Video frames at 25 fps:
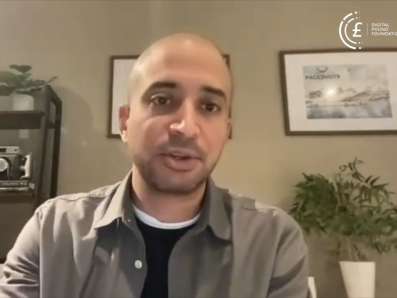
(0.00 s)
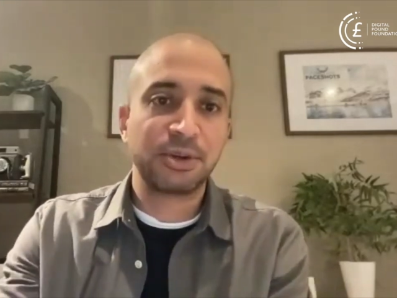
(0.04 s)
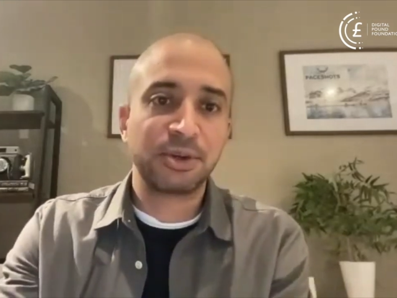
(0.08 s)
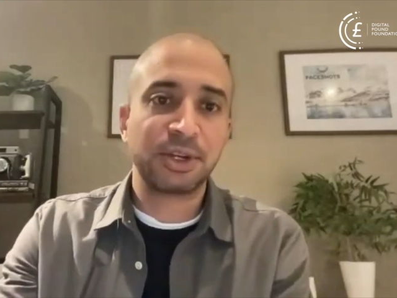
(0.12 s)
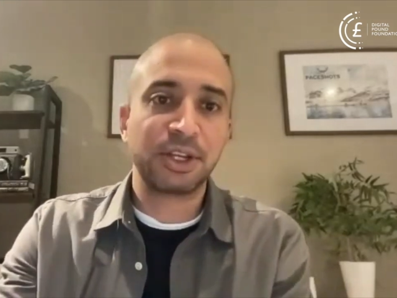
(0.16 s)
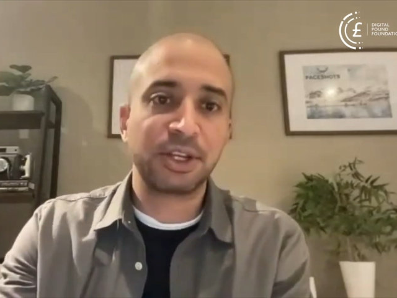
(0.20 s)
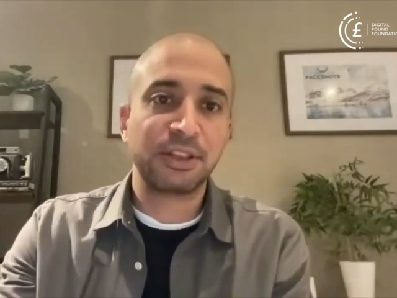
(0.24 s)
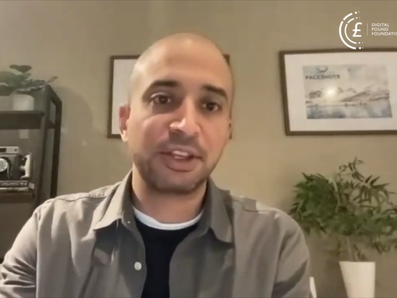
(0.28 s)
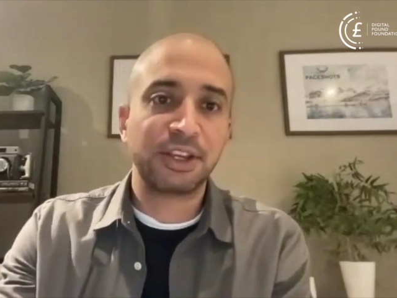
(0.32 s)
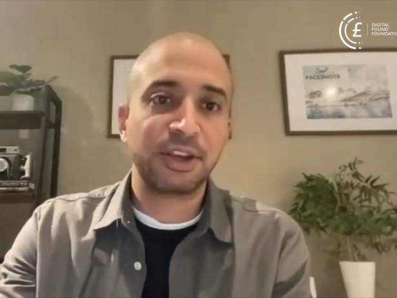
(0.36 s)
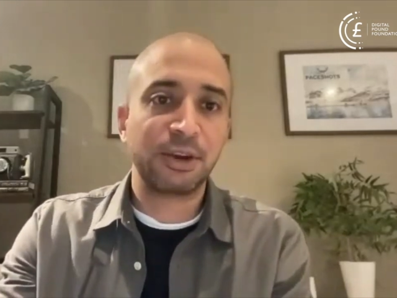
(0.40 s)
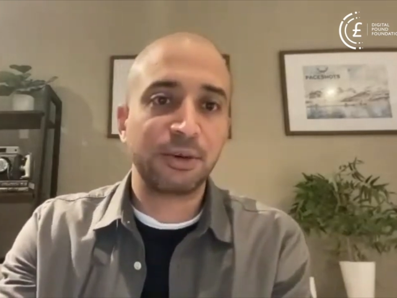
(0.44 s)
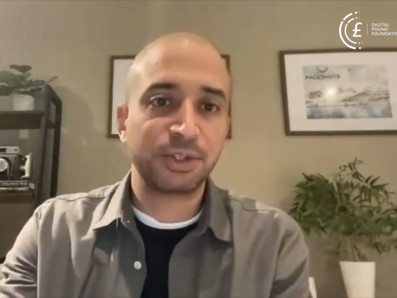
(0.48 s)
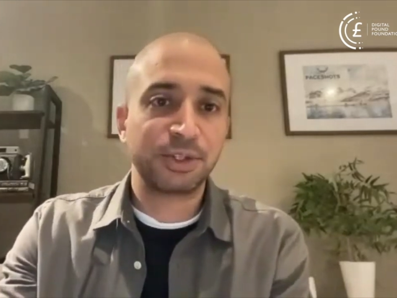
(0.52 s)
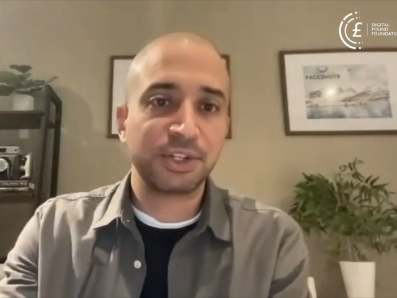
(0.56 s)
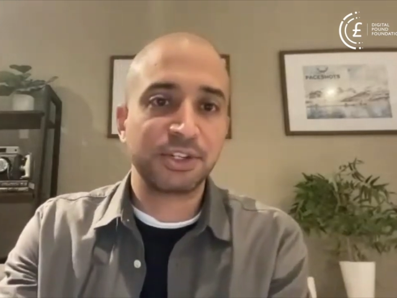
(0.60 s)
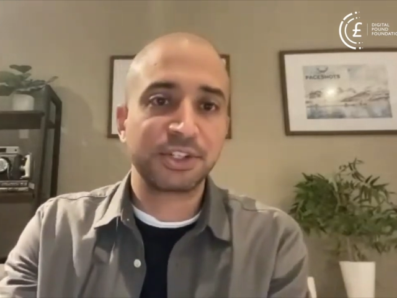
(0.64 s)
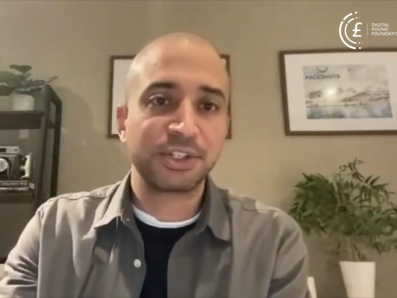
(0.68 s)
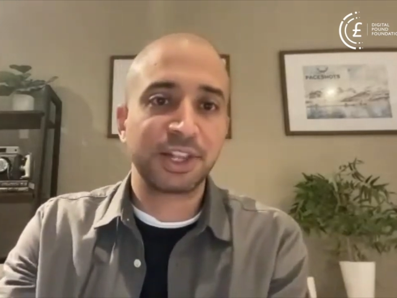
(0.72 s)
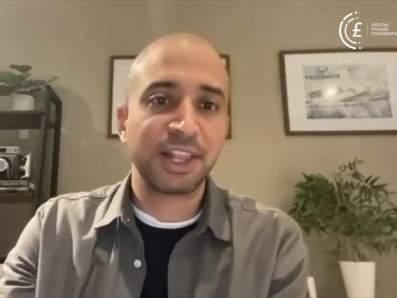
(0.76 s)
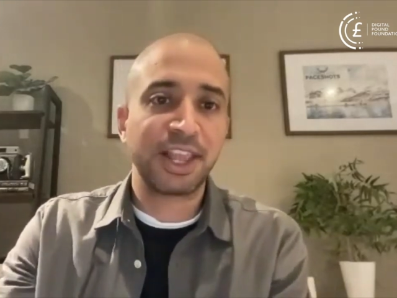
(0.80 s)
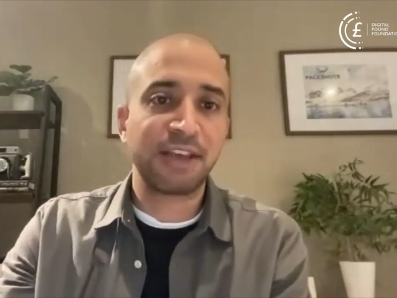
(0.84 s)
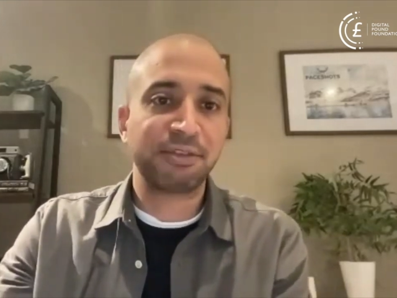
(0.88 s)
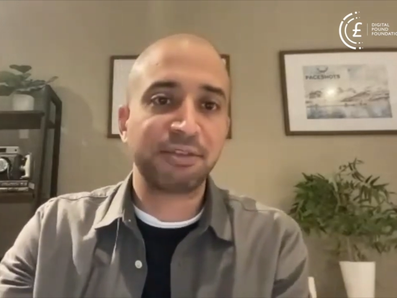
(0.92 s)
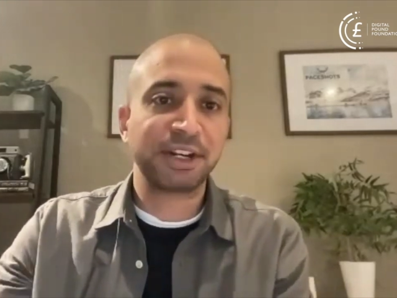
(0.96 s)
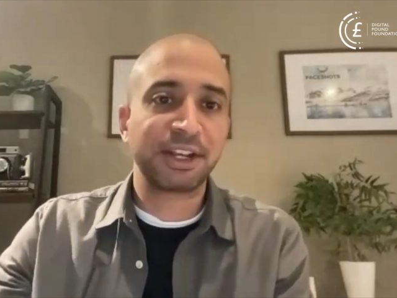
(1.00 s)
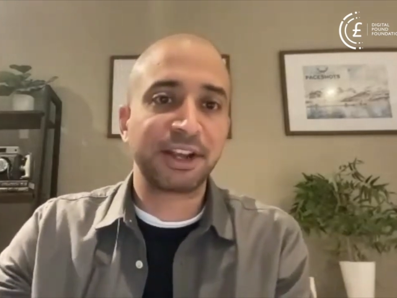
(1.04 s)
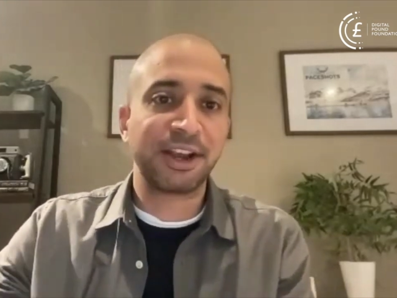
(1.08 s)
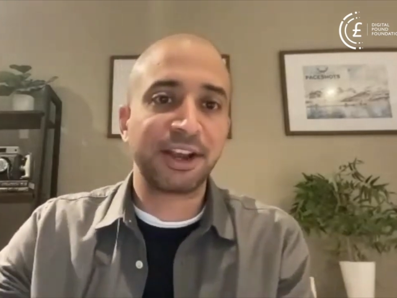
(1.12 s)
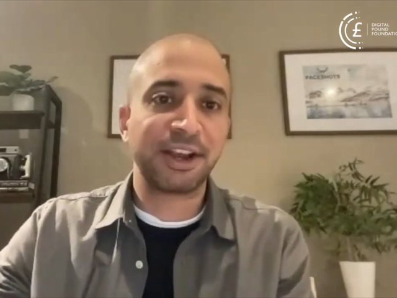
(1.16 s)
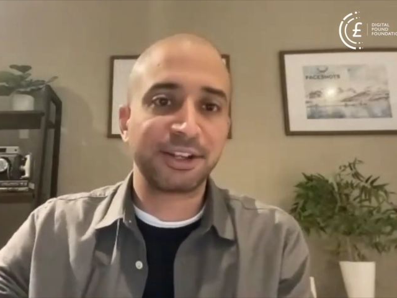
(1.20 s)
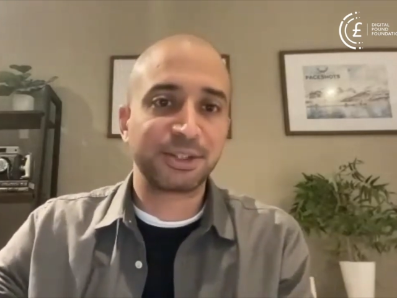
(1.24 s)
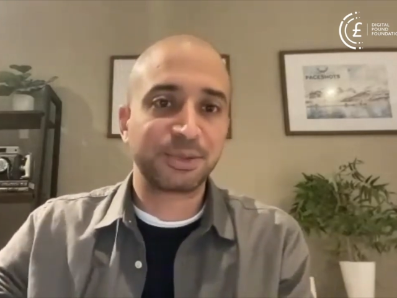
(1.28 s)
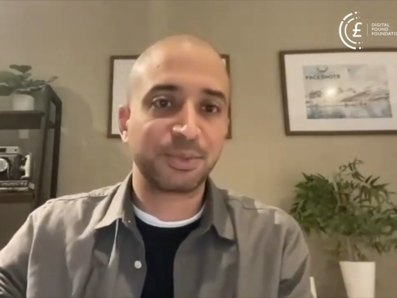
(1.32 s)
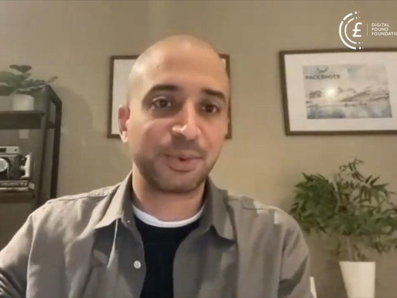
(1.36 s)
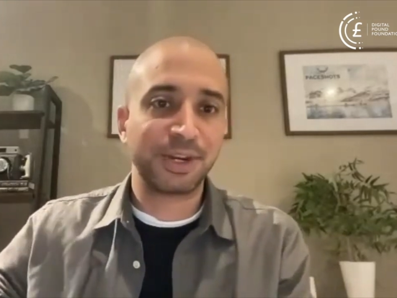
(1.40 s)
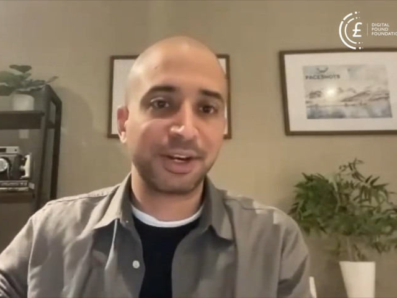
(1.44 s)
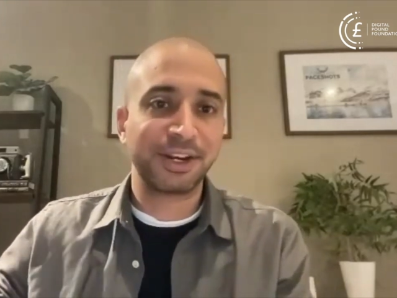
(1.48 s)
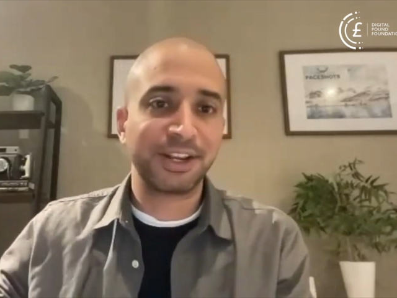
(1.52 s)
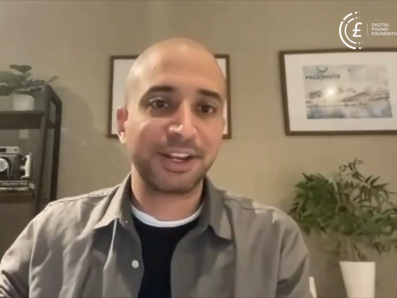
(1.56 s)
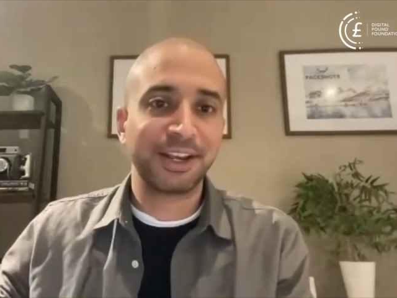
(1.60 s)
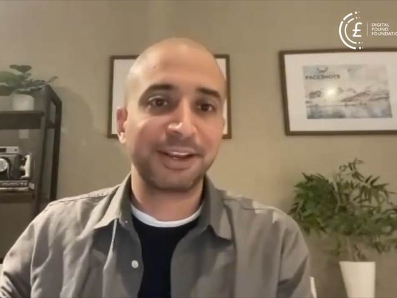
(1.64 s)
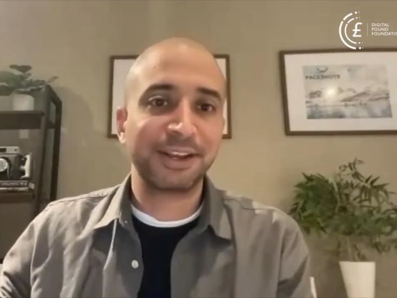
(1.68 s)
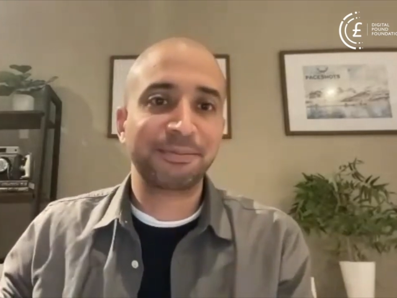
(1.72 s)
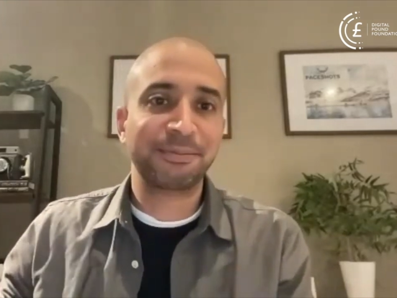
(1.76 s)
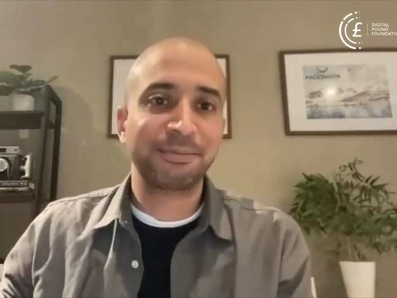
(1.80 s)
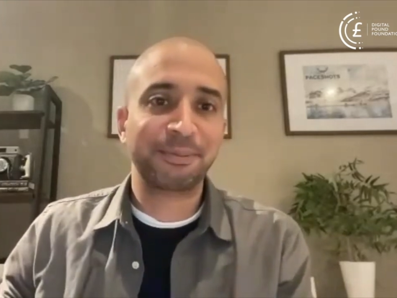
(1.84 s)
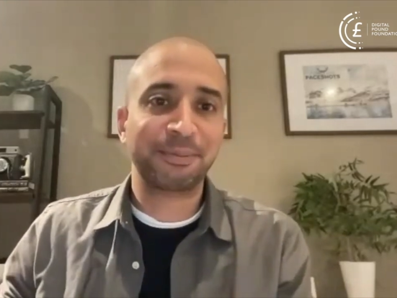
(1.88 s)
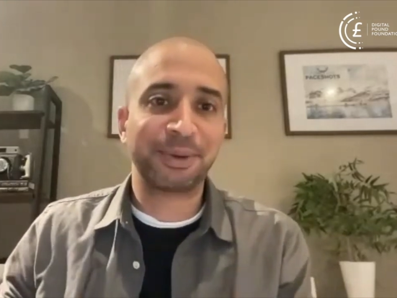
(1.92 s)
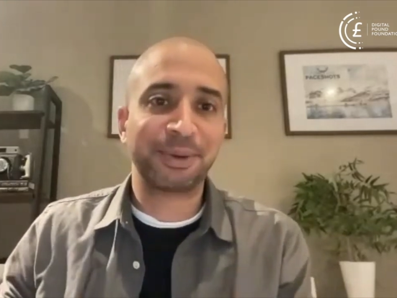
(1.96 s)
Clooney and the Ocean's 11 guys one
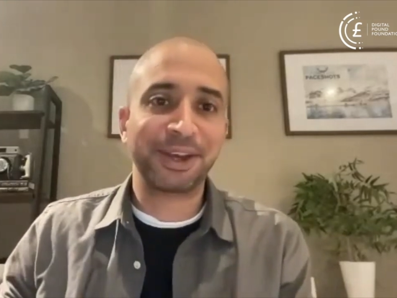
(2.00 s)
day.